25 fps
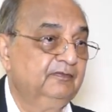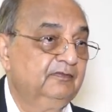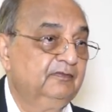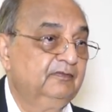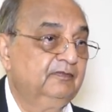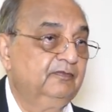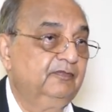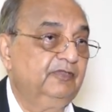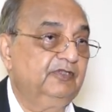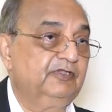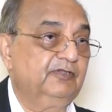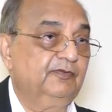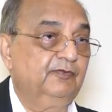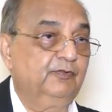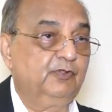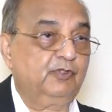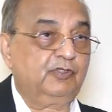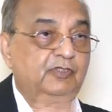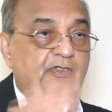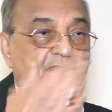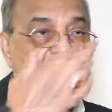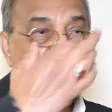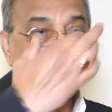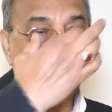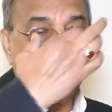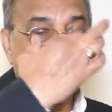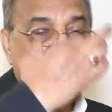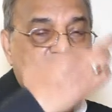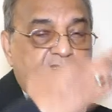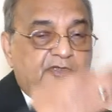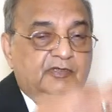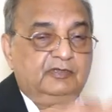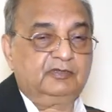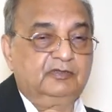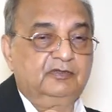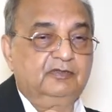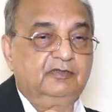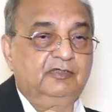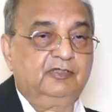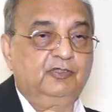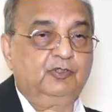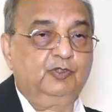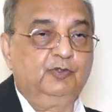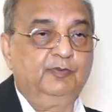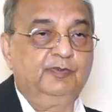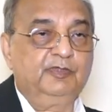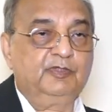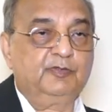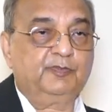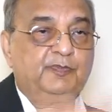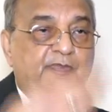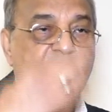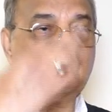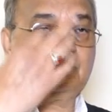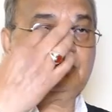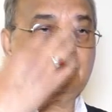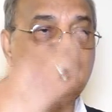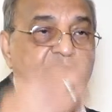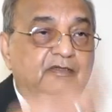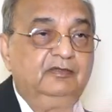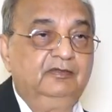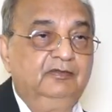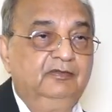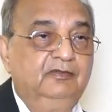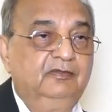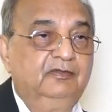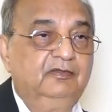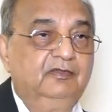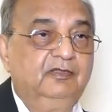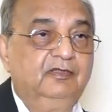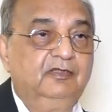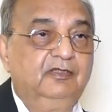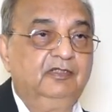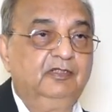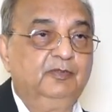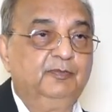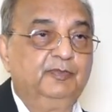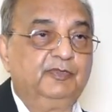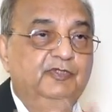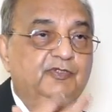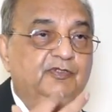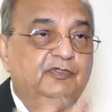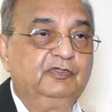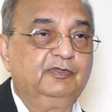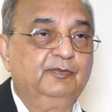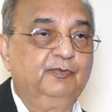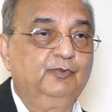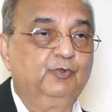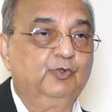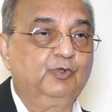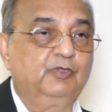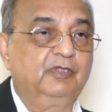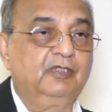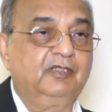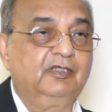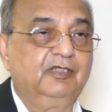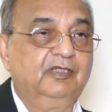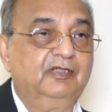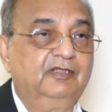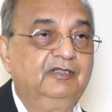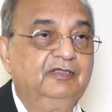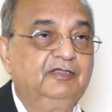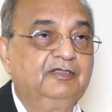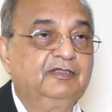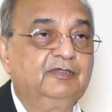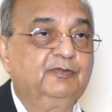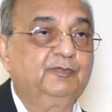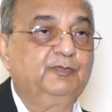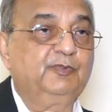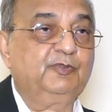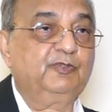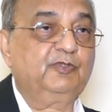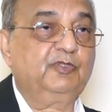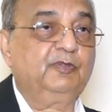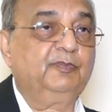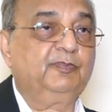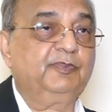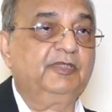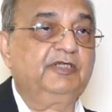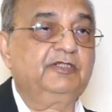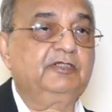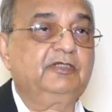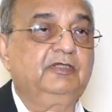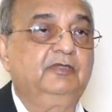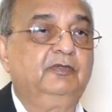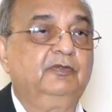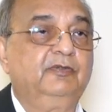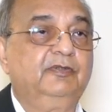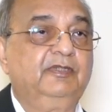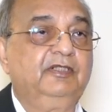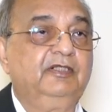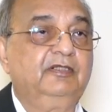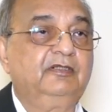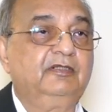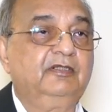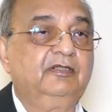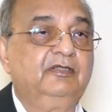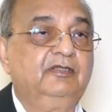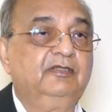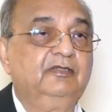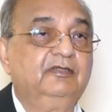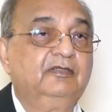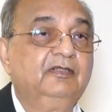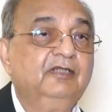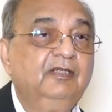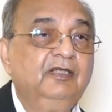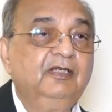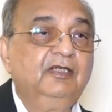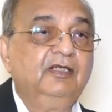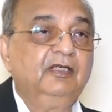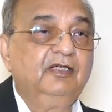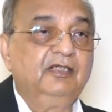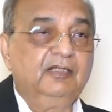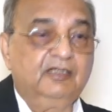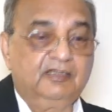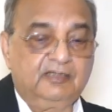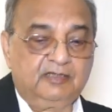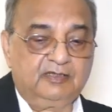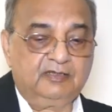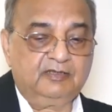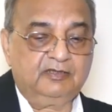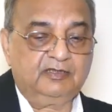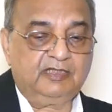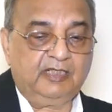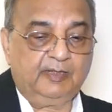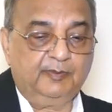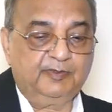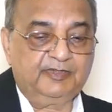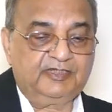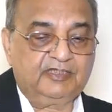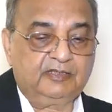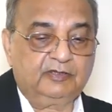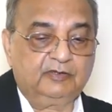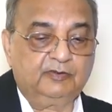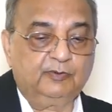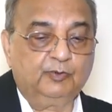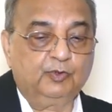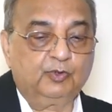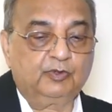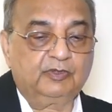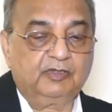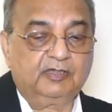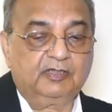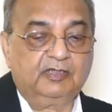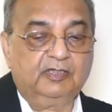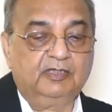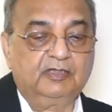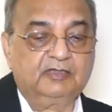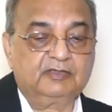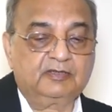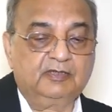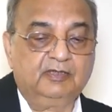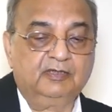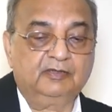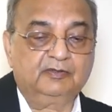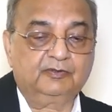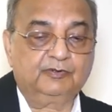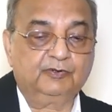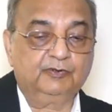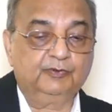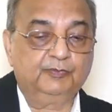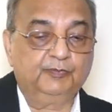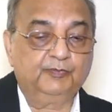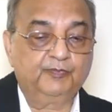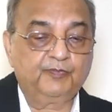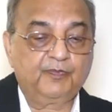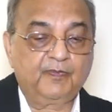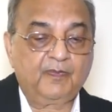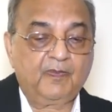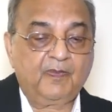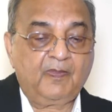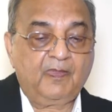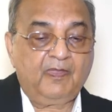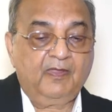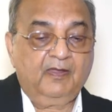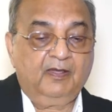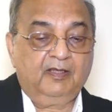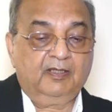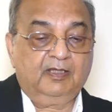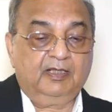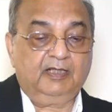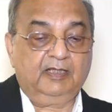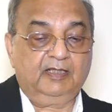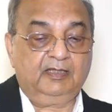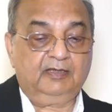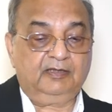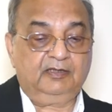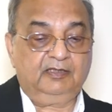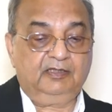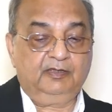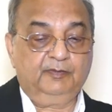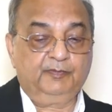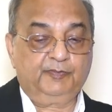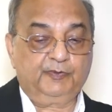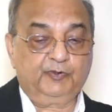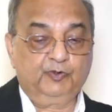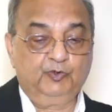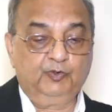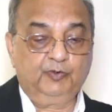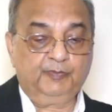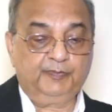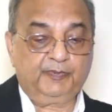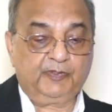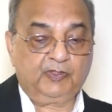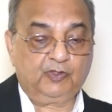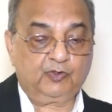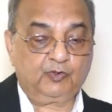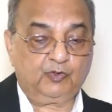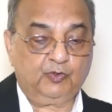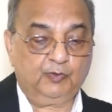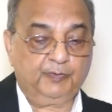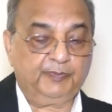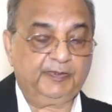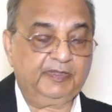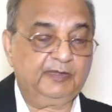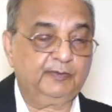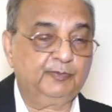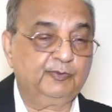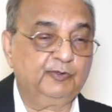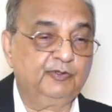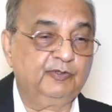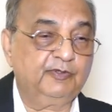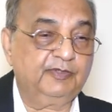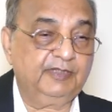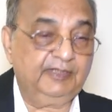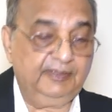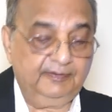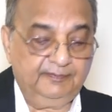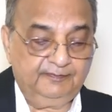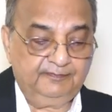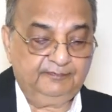with the vocal, because the tube is passing in between the vocal cord. It is putting pressure on it, and it is damaging the vocal cords also. And improved bronchopulmonary